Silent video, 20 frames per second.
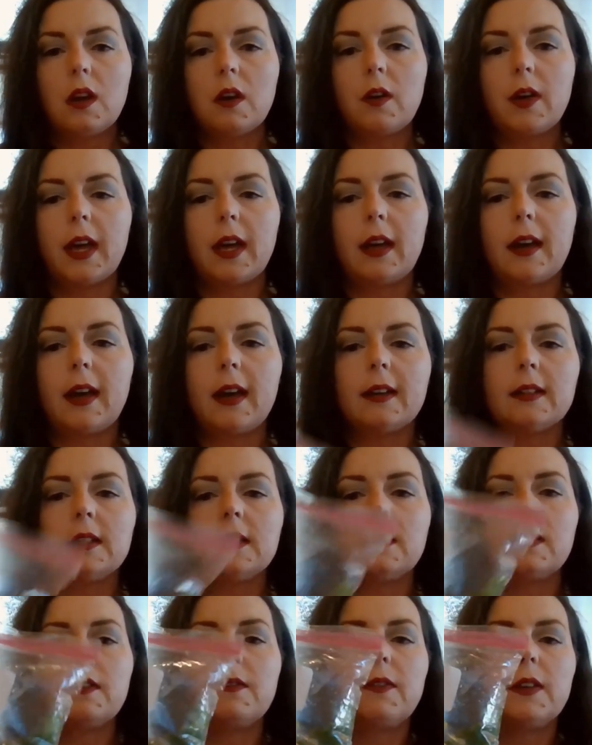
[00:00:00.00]
Okay guys,
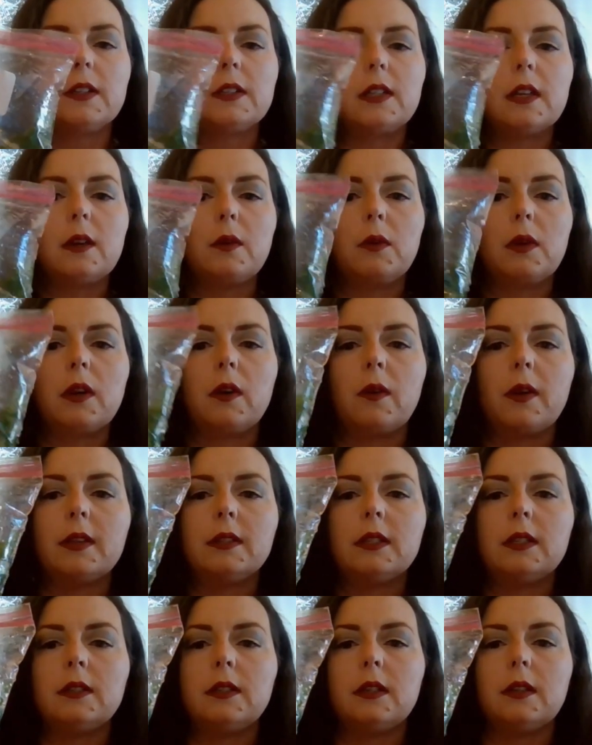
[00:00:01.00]
so the first thing we're
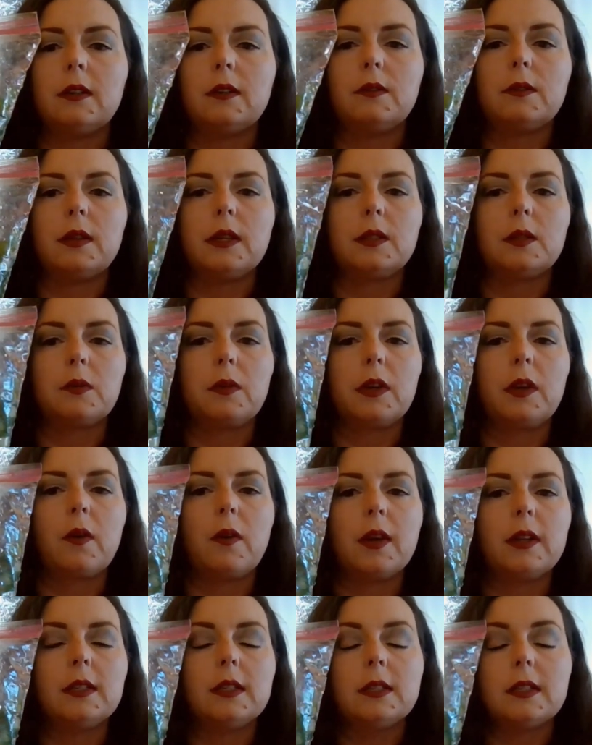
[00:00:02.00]
going to do is we're
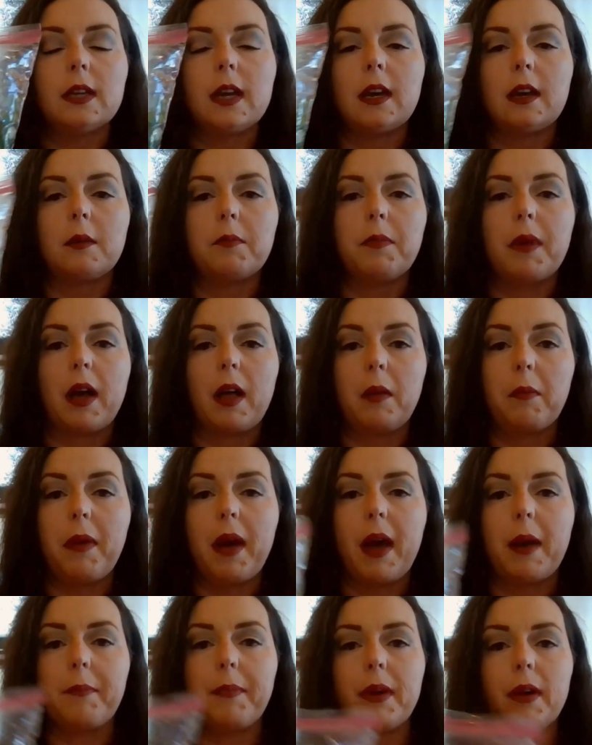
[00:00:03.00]
going to take bell
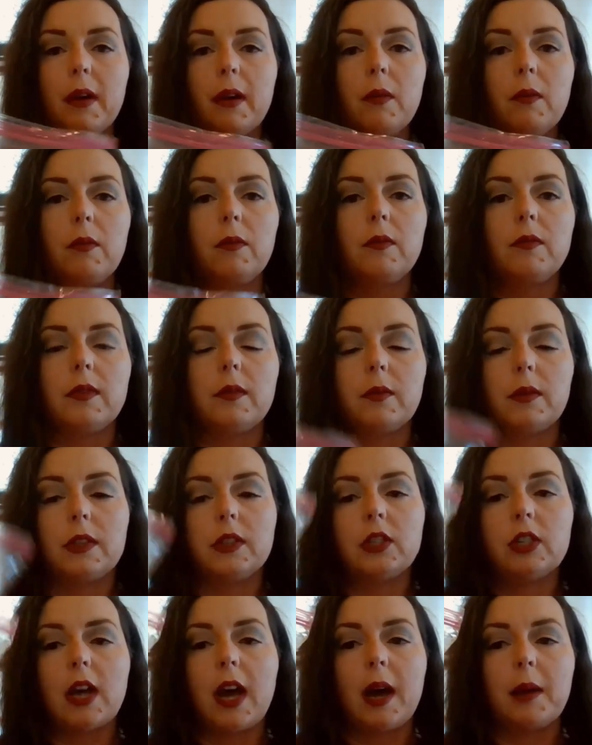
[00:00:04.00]
pepper
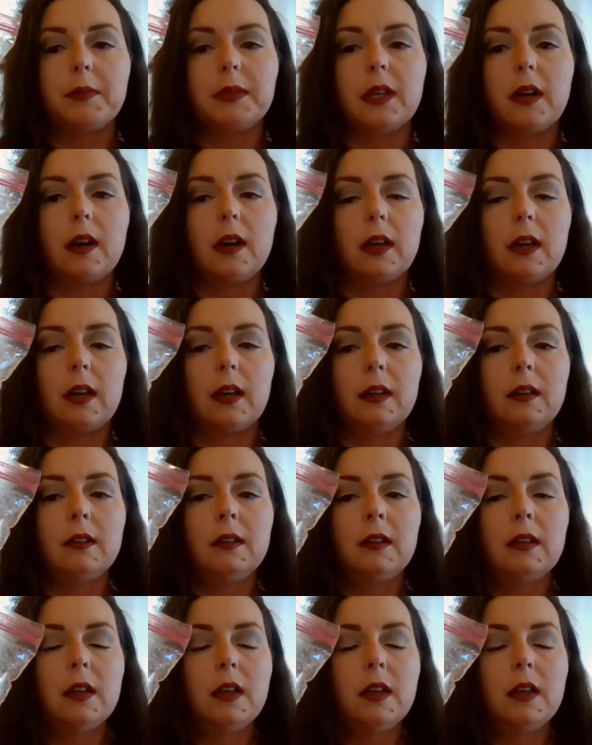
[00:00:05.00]
with chopped onion